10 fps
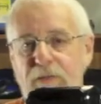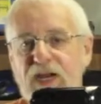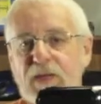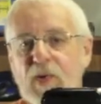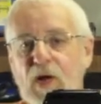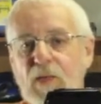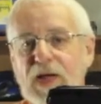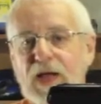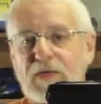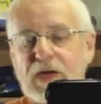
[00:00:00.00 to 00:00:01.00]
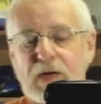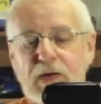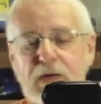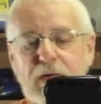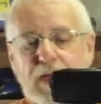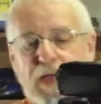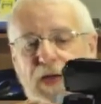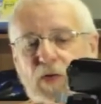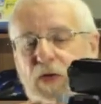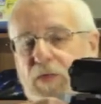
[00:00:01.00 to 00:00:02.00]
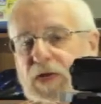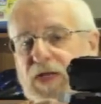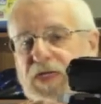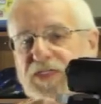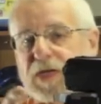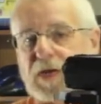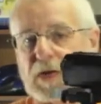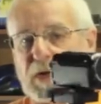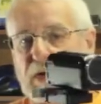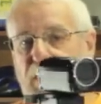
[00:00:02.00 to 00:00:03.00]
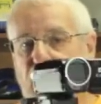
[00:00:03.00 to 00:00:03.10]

mini ball mount here and a quick release here.